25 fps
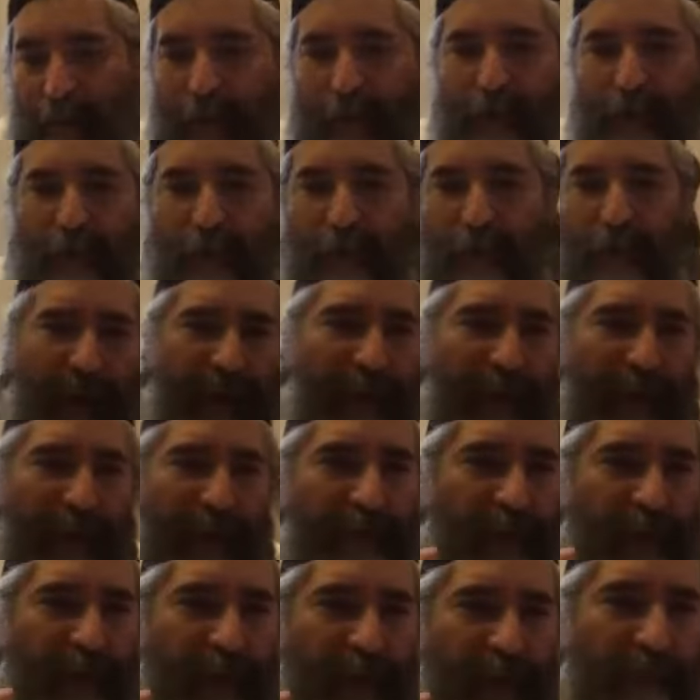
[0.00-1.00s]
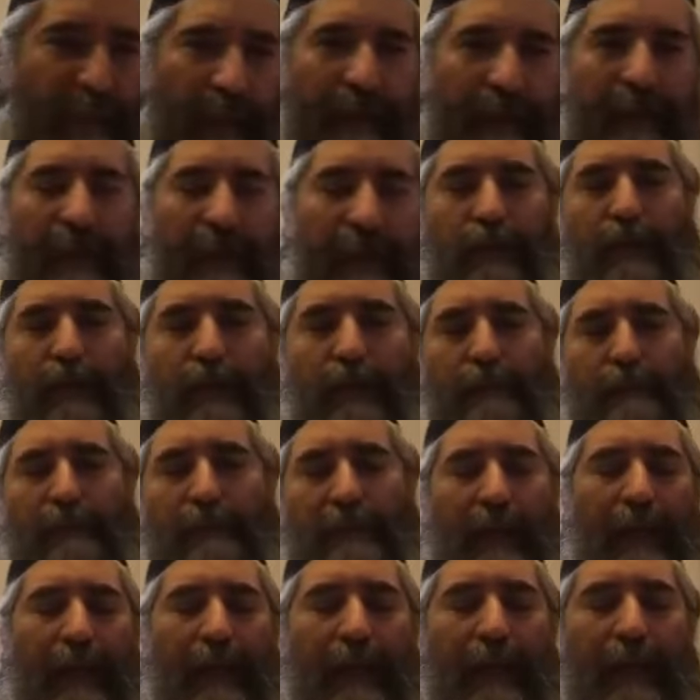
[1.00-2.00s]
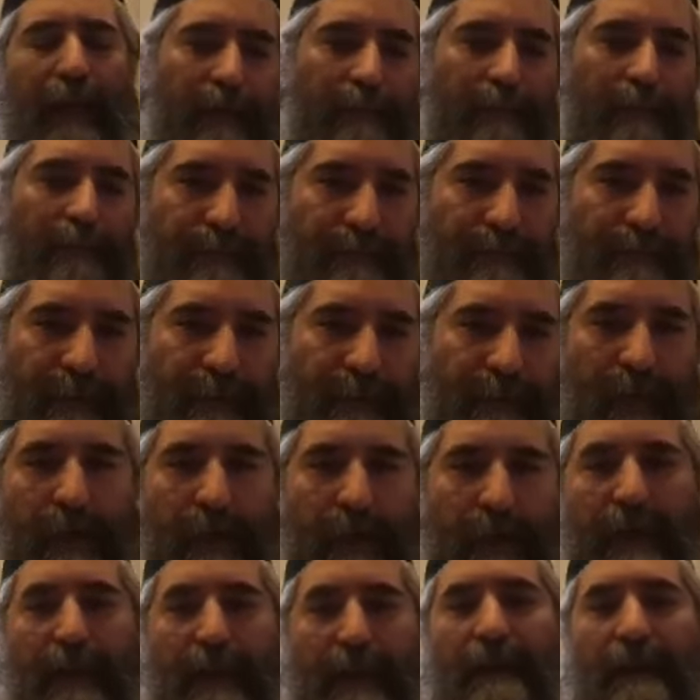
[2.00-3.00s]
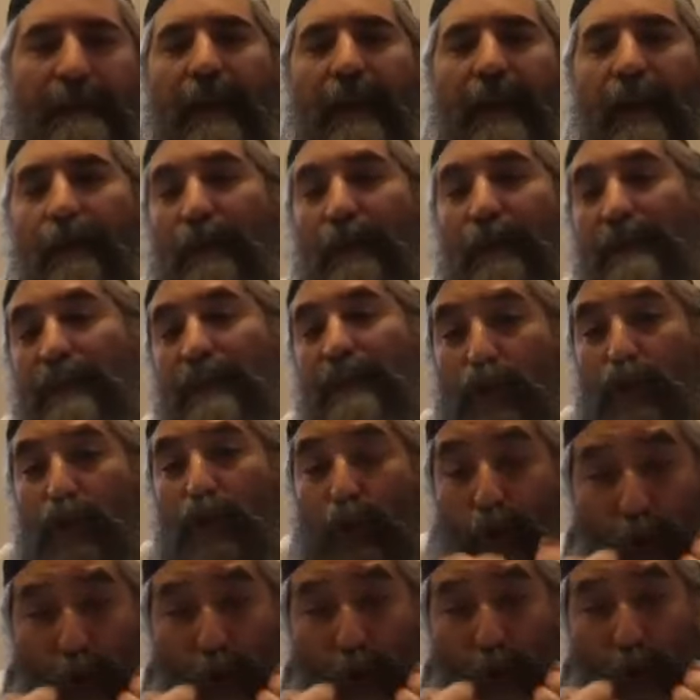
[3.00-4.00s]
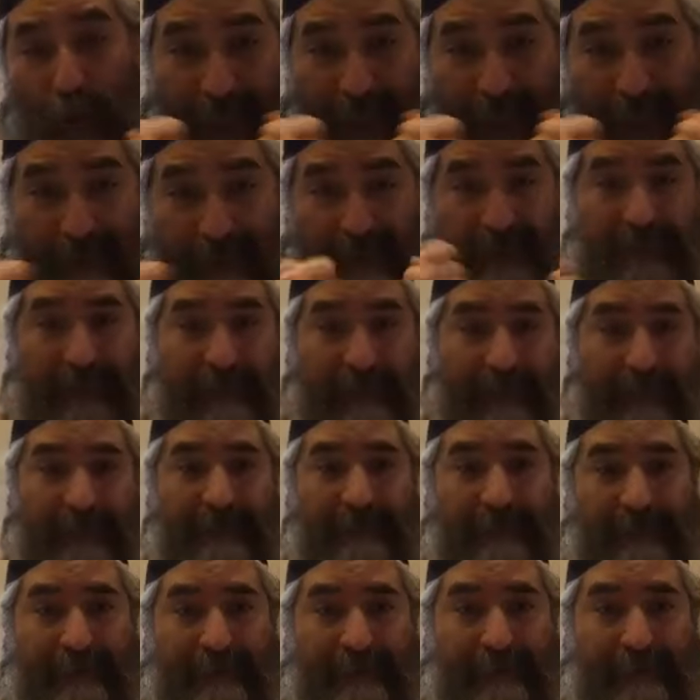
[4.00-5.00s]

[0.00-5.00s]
when you wait for the beracha to come down, there is two ways